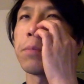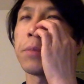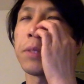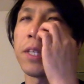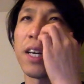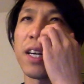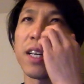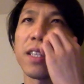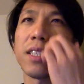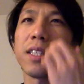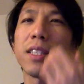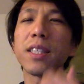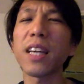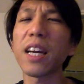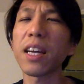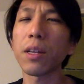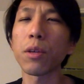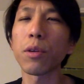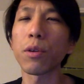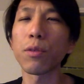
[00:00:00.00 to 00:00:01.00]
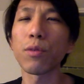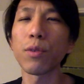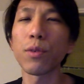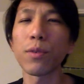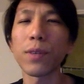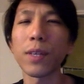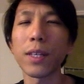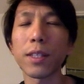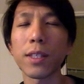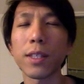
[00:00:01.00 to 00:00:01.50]
yeah, decide on a few
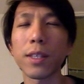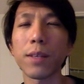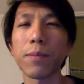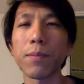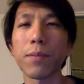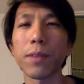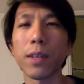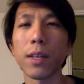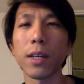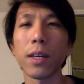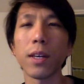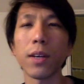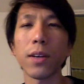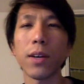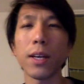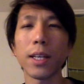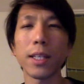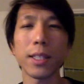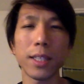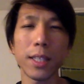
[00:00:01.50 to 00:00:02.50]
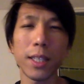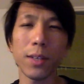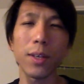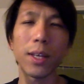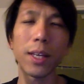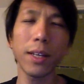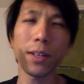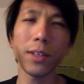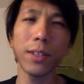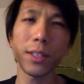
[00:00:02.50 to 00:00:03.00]
things. All right, see you
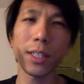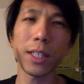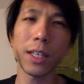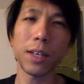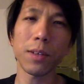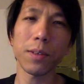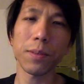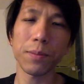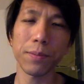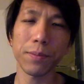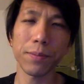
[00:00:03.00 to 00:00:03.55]
later. Ciao.